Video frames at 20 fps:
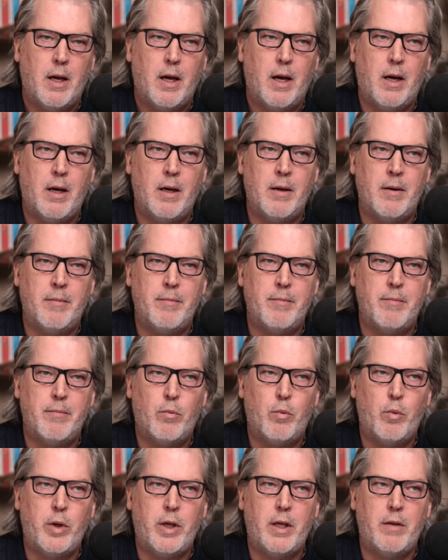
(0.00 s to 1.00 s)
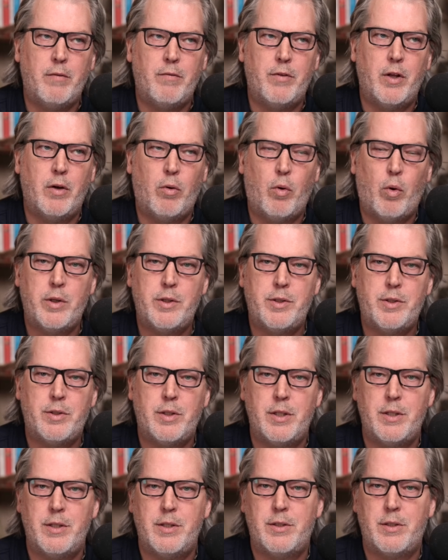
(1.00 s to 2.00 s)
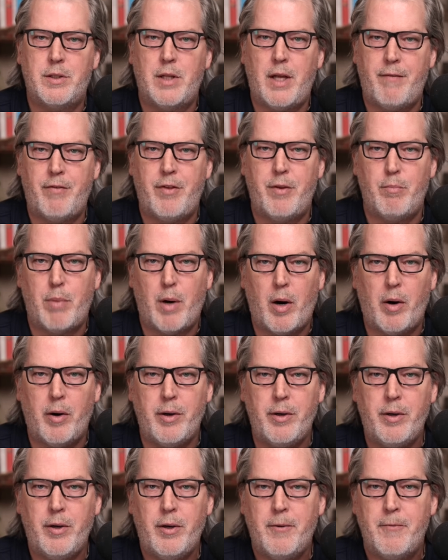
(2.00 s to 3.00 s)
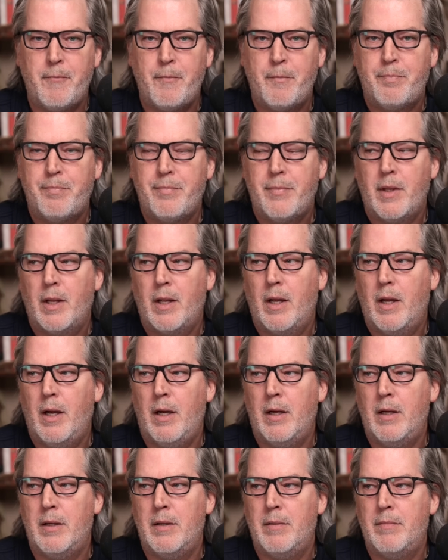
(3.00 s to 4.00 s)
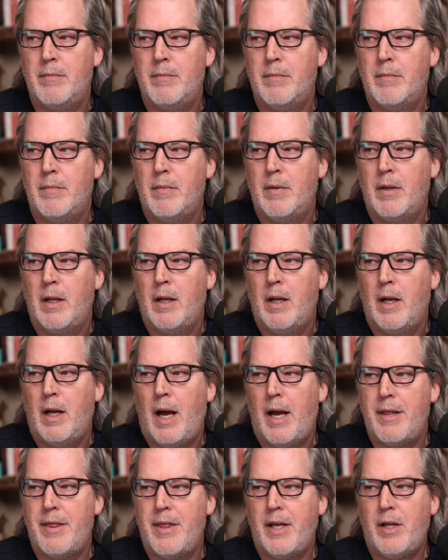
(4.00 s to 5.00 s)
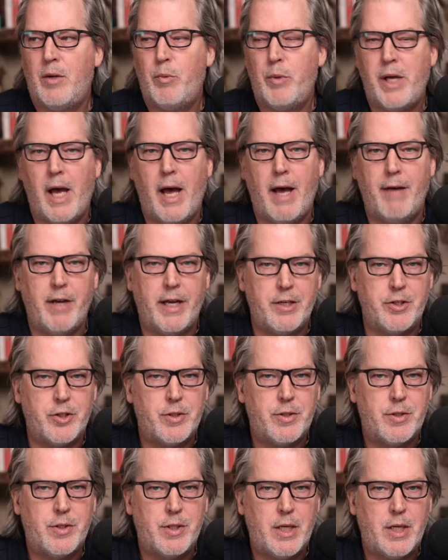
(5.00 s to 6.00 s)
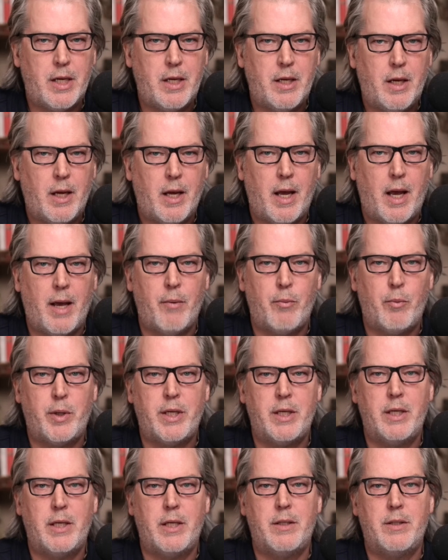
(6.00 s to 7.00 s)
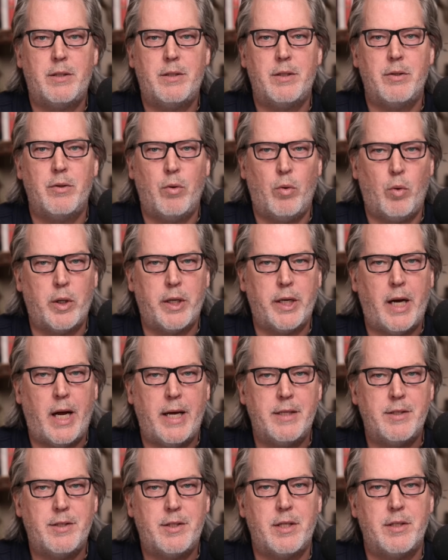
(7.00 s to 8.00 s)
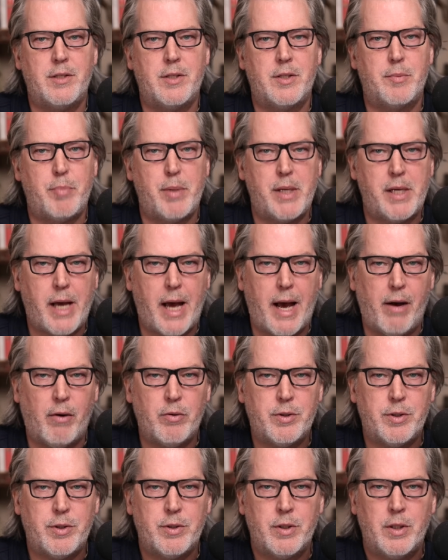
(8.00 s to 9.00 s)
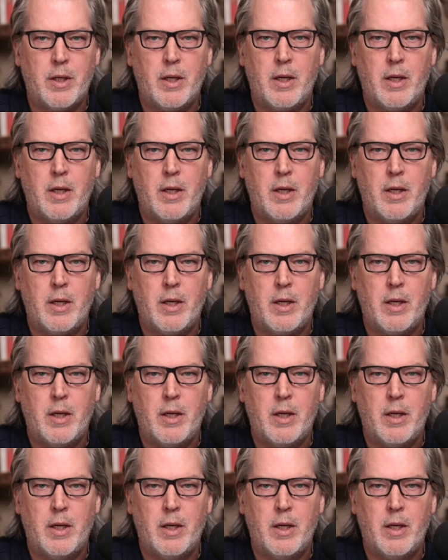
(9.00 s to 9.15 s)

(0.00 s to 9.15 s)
The horse is left the barn. Um, I think we have agency and we need to organize and speak out.